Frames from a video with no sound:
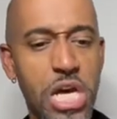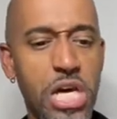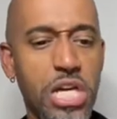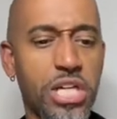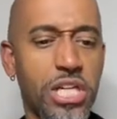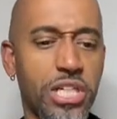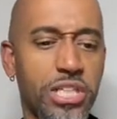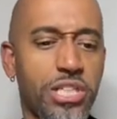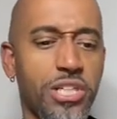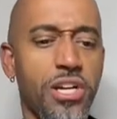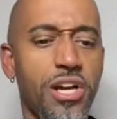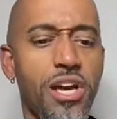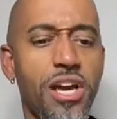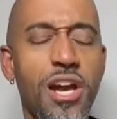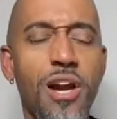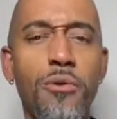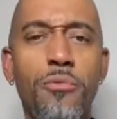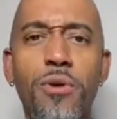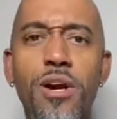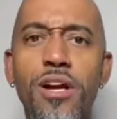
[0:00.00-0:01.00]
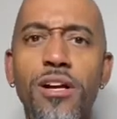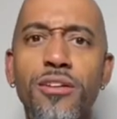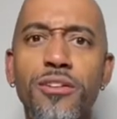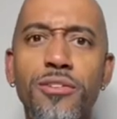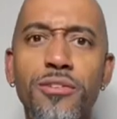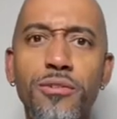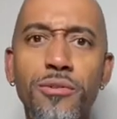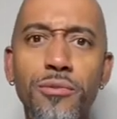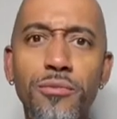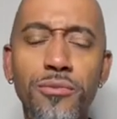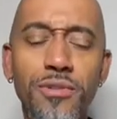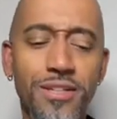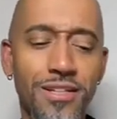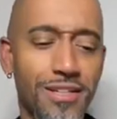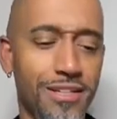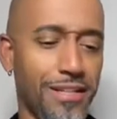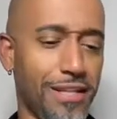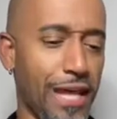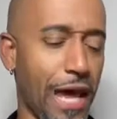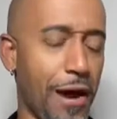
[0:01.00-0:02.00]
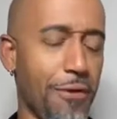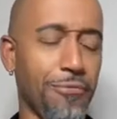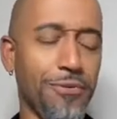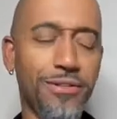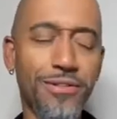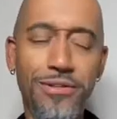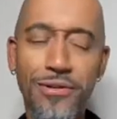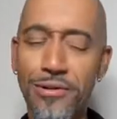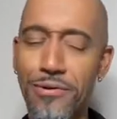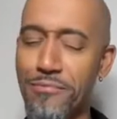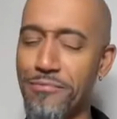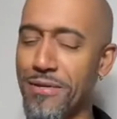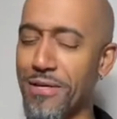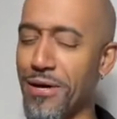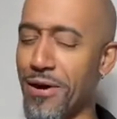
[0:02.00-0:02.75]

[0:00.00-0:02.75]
Cut your hair and wear a suit. That one's going to be